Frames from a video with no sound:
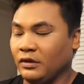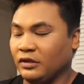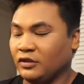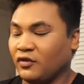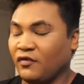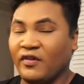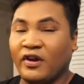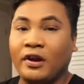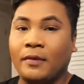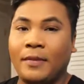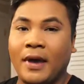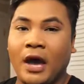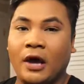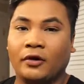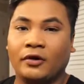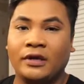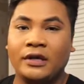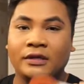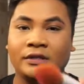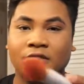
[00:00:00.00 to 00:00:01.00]
these are very
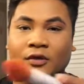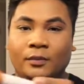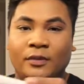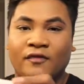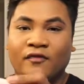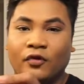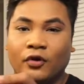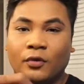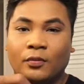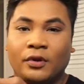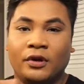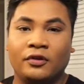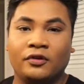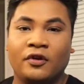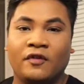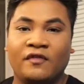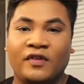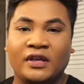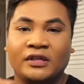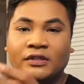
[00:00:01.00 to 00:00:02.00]
powdery, so before you put it on
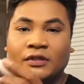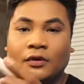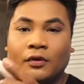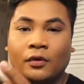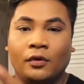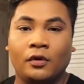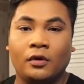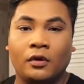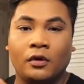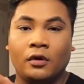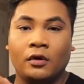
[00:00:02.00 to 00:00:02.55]
your face, you